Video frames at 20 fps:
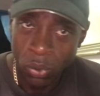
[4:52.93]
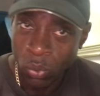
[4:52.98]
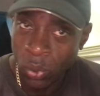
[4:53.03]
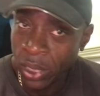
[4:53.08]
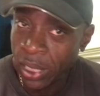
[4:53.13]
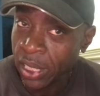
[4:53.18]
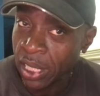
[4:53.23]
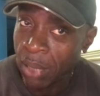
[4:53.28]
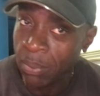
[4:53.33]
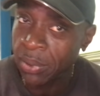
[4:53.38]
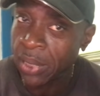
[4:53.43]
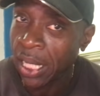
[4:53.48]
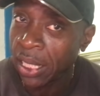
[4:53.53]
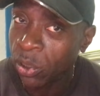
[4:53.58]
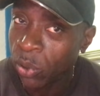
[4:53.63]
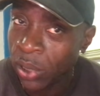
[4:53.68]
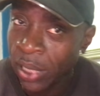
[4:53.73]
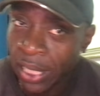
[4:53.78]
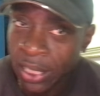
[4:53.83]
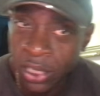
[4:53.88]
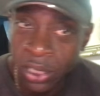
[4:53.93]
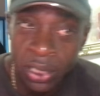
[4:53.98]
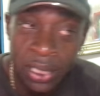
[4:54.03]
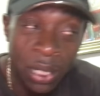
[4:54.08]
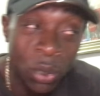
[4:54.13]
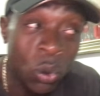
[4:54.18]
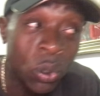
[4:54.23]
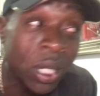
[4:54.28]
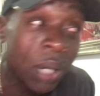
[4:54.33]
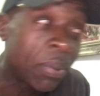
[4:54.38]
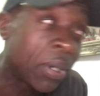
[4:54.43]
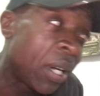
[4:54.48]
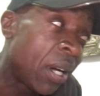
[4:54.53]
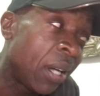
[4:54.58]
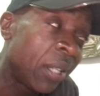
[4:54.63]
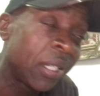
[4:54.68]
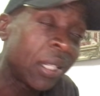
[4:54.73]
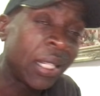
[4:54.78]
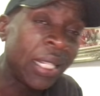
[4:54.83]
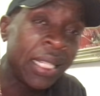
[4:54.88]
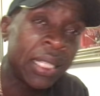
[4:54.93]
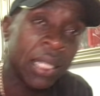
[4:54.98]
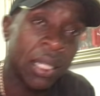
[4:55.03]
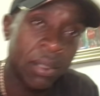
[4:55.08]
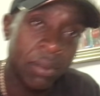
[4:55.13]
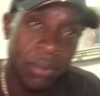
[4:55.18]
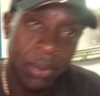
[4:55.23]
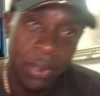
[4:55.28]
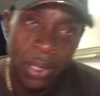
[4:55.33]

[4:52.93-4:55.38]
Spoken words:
When it comes down to elections, they all get behind the leader.